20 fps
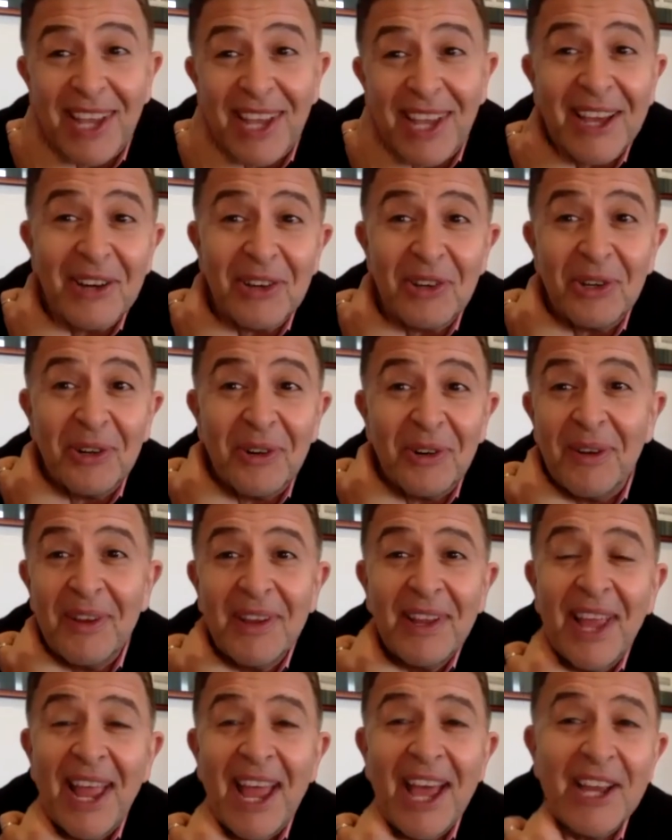How do
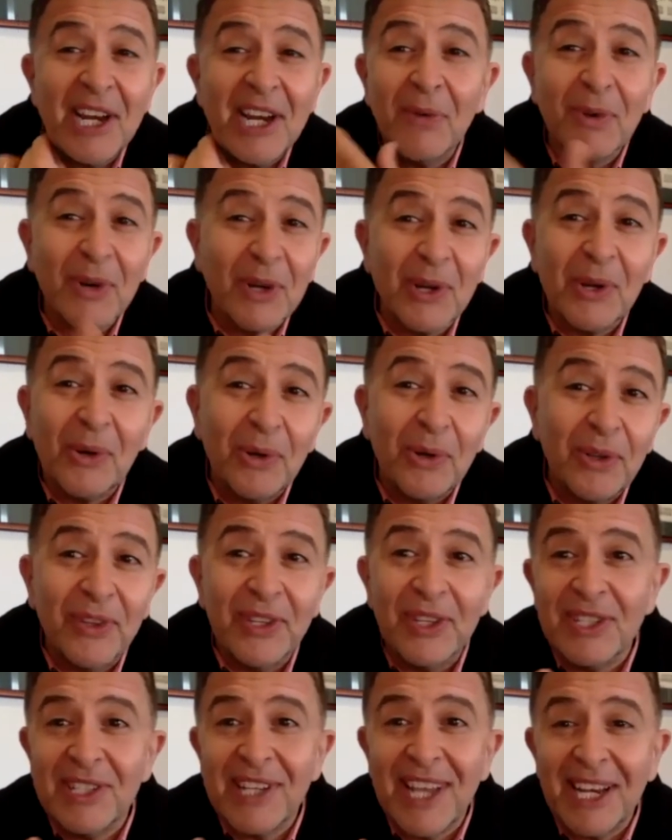you recall
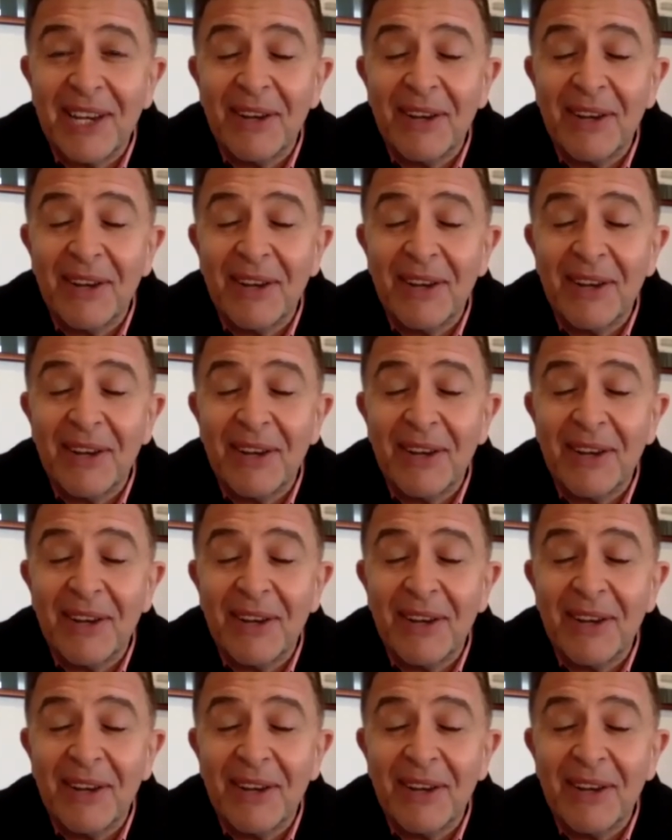this?